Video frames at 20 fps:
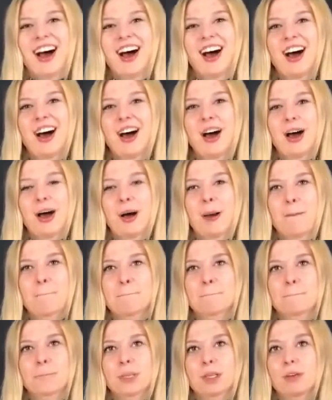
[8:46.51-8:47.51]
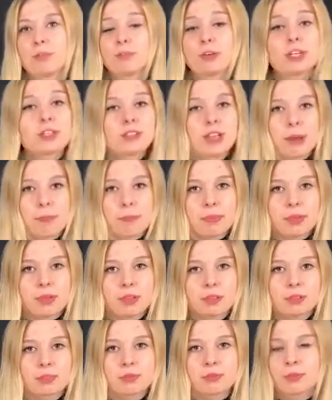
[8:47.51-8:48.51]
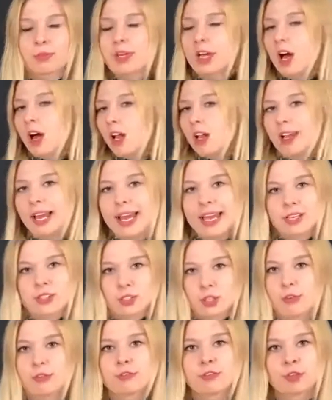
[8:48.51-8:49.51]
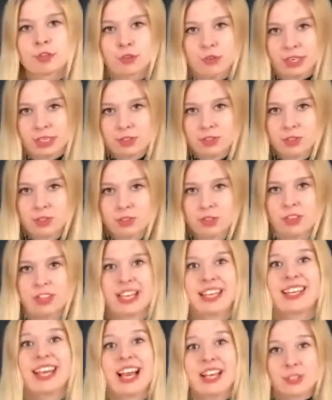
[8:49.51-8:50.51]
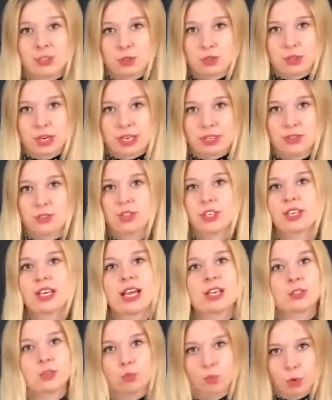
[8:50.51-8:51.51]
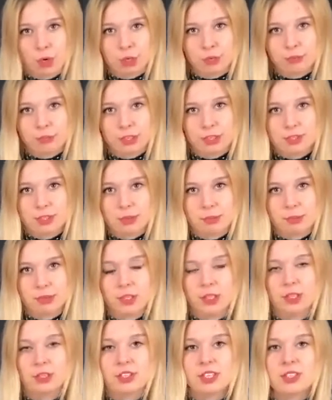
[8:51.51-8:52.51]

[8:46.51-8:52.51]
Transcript: For example, we all like soft drinks, the gas drinks, the gas water, for example.